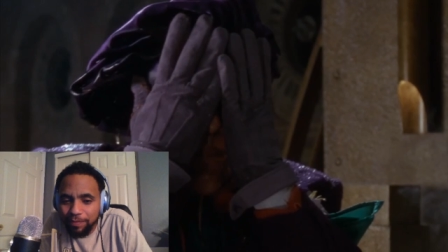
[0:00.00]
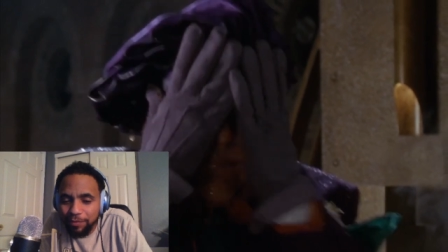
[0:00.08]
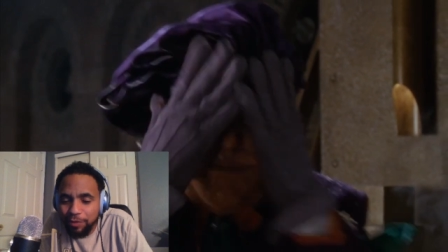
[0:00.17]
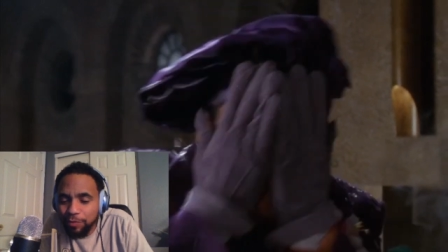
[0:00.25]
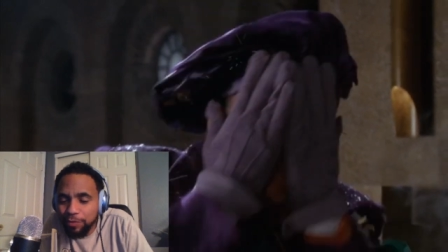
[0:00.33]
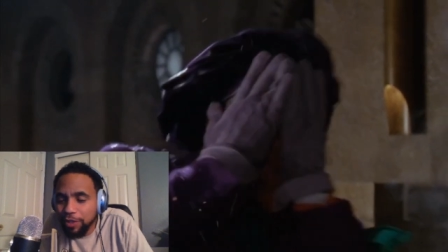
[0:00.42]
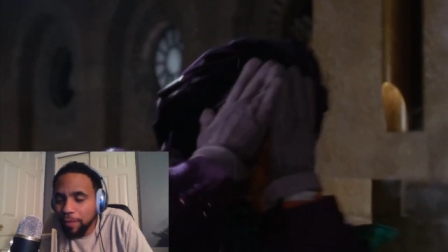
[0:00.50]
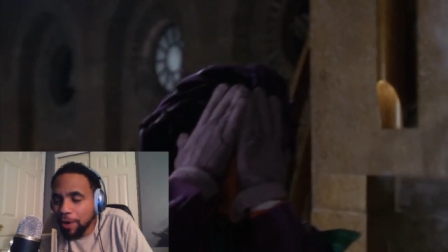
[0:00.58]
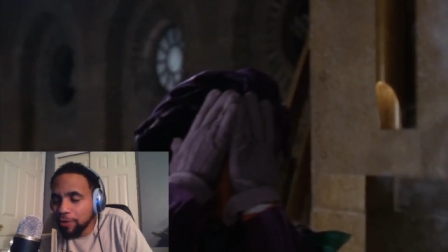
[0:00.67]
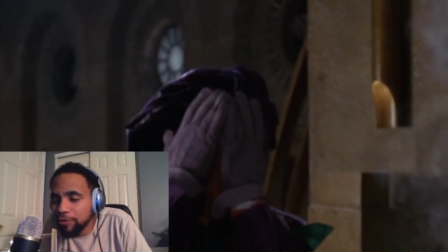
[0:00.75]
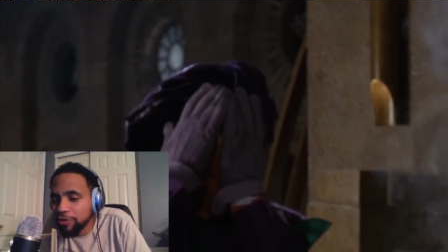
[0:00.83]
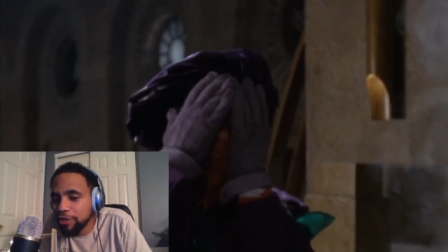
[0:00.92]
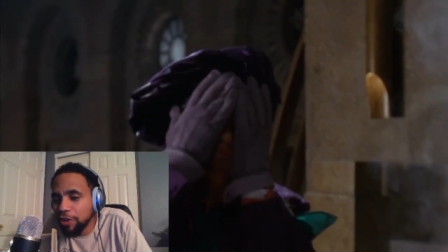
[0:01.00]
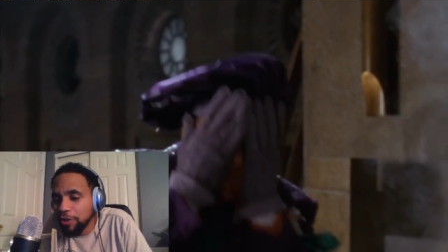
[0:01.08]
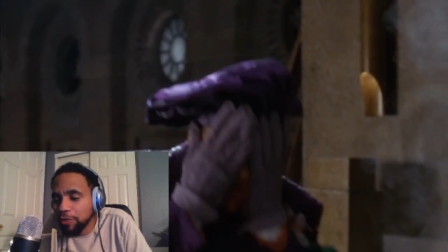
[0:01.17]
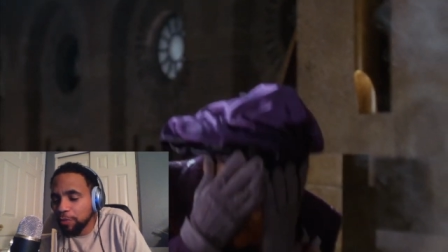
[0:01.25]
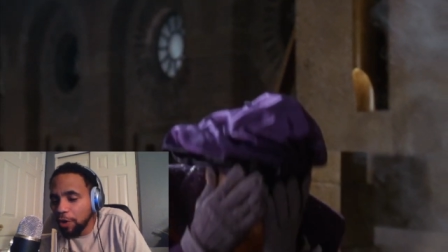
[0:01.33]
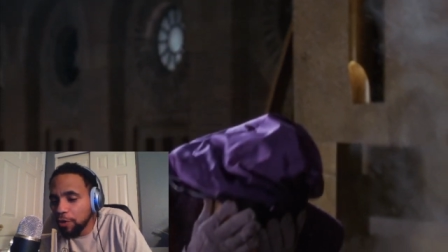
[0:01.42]
You were supposed to
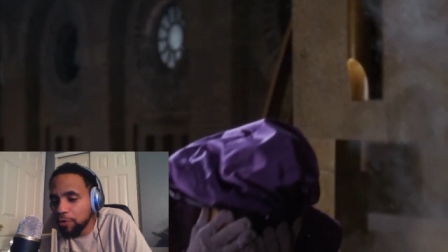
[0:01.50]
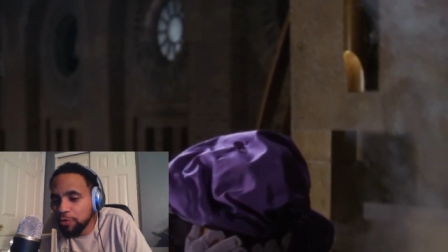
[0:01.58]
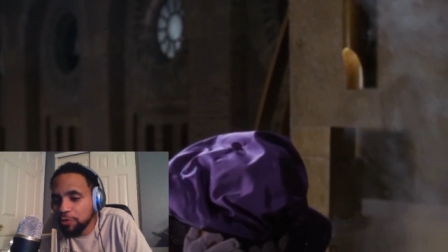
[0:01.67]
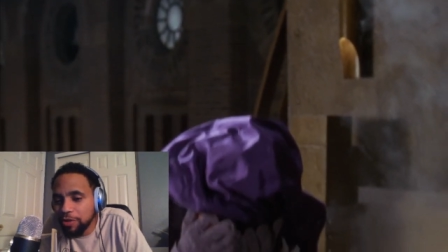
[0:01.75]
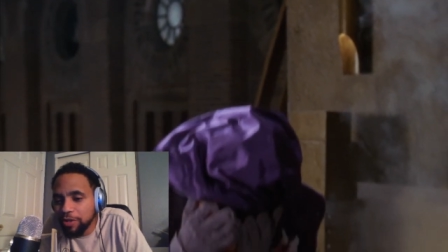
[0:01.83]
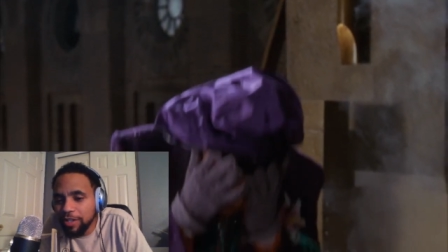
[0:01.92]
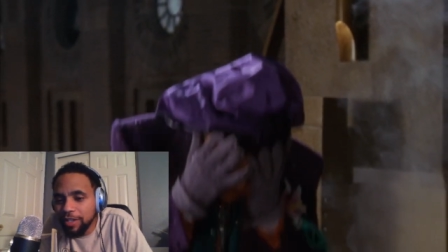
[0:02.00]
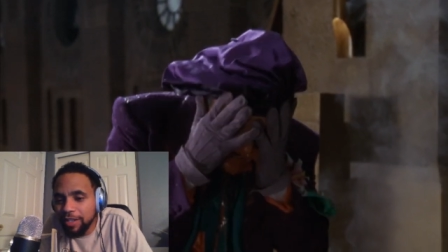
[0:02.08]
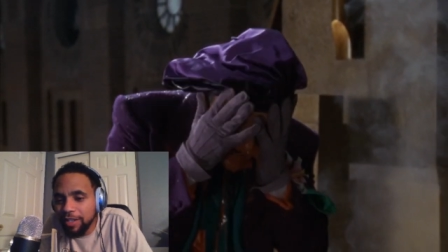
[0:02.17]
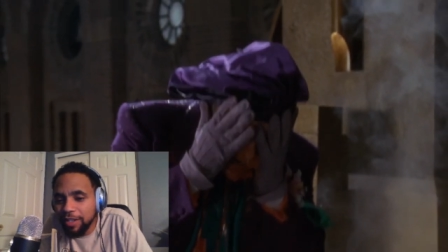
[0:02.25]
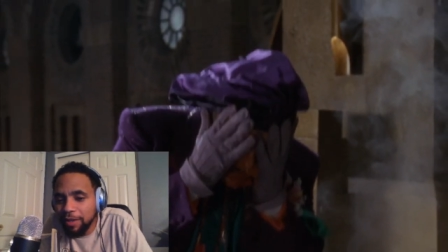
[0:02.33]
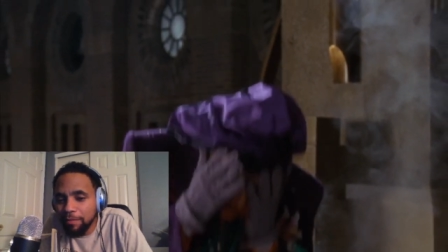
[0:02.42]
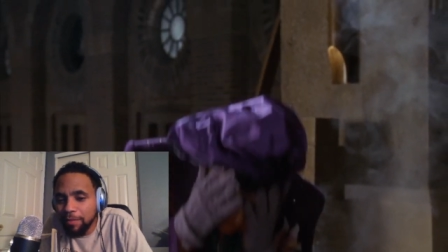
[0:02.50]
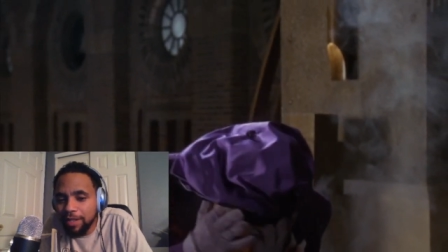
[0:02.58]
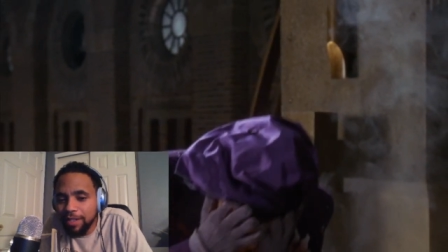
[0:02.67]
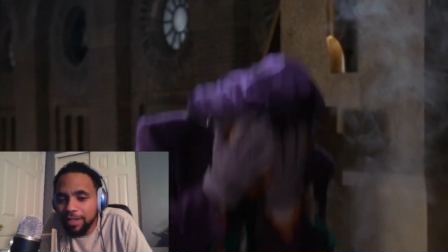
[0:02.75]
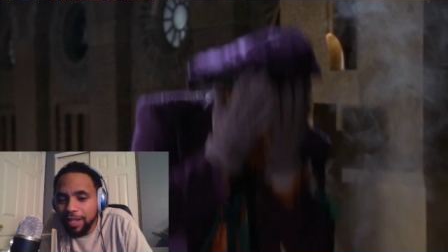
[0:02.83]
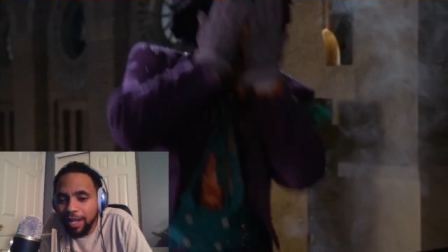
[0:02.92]
throw the
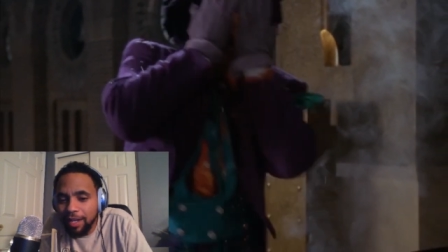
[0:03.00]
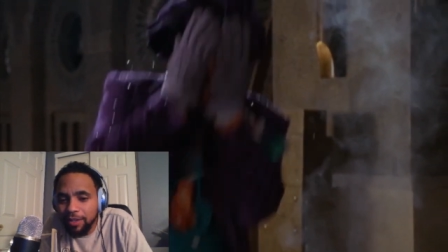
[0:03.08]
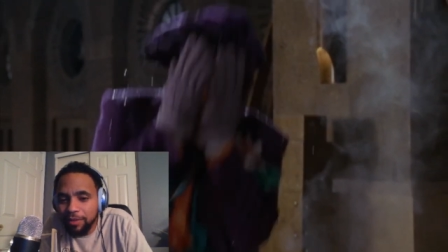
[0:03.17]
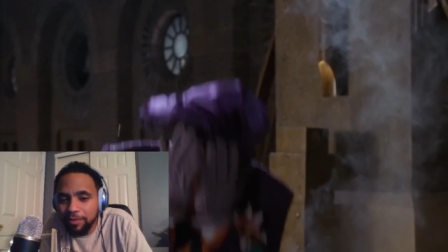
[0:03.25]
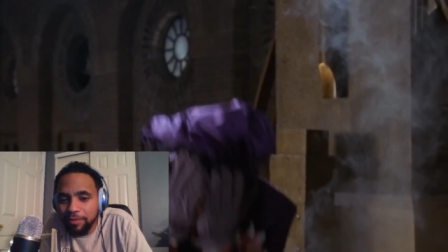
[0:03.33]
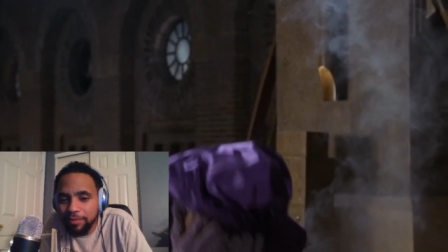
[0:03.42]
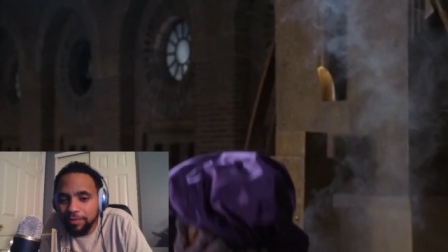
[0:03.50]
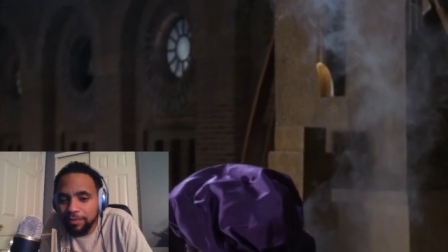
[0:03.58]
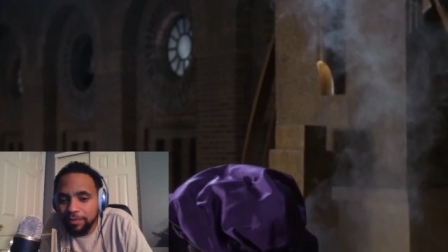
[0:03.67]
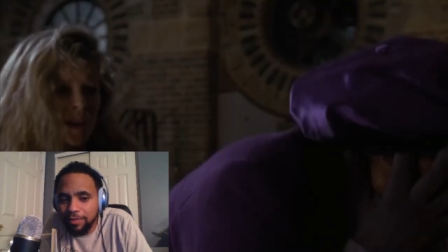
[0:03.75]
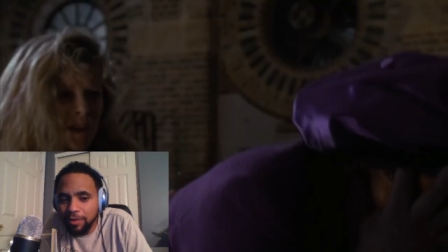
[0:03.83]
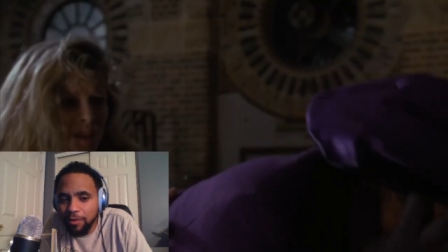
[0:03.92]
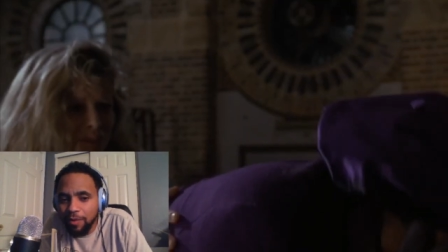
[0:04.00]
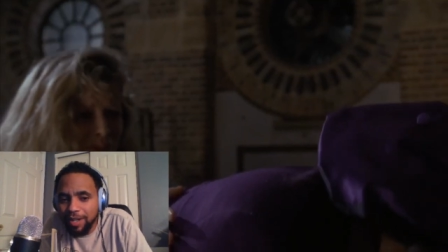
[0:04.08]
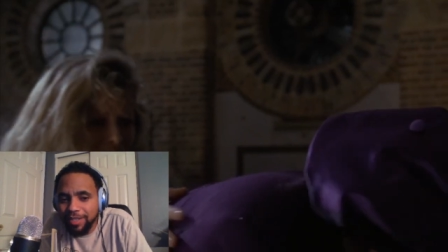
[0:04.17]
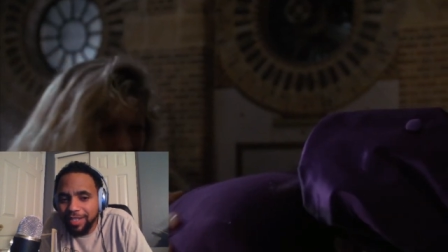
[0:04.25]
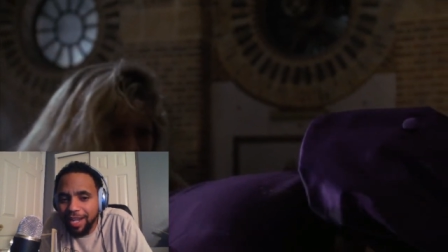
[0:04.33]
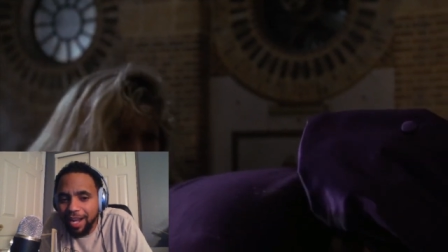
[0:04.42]
mug. Why is
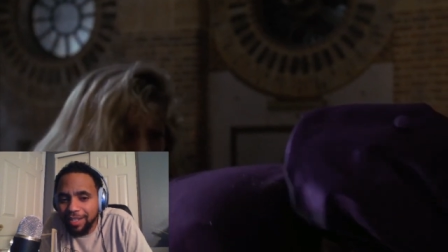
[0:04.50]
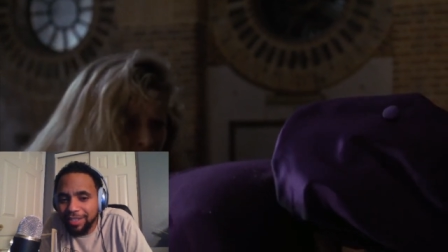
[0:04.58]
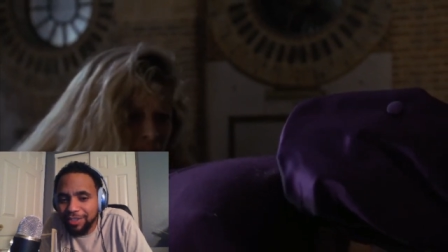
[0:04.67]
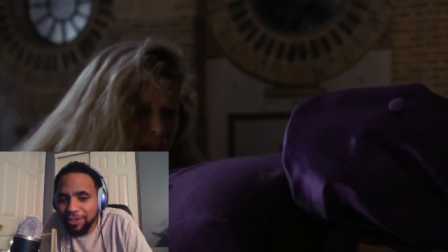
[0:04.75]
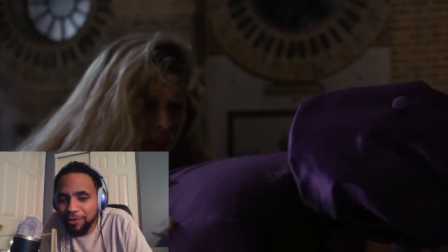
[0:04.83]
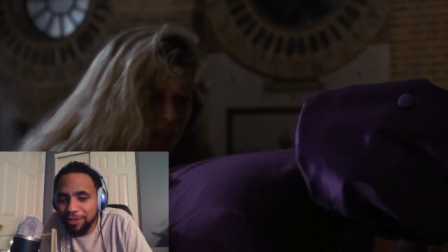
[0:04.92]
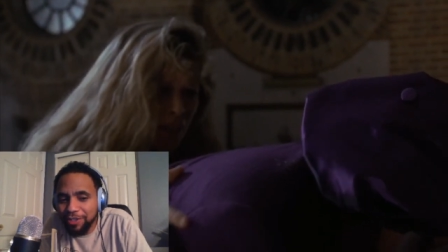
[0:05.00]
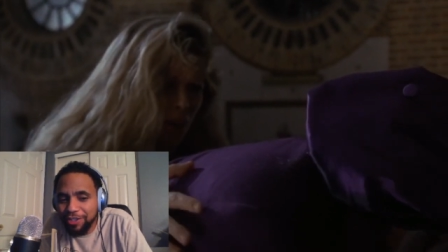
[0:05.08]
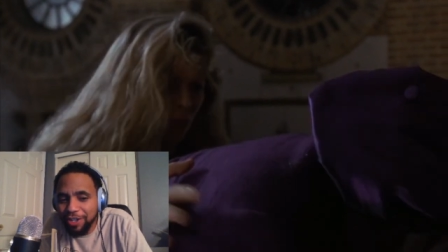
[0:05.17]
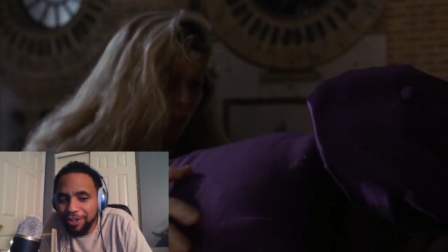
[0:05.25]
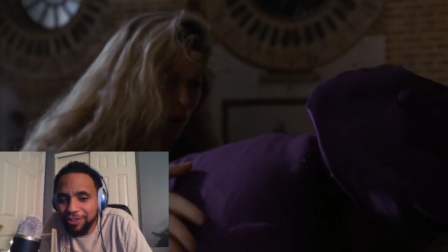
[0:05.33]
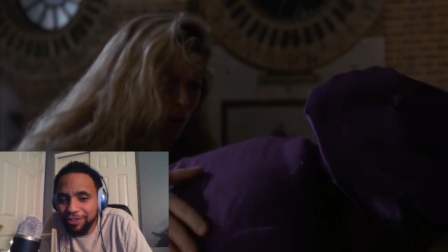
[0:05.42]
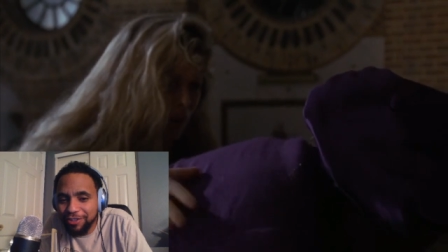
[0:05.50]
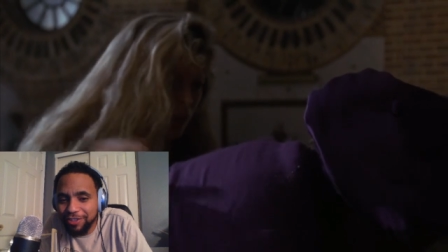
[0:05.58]
she acting so concerned?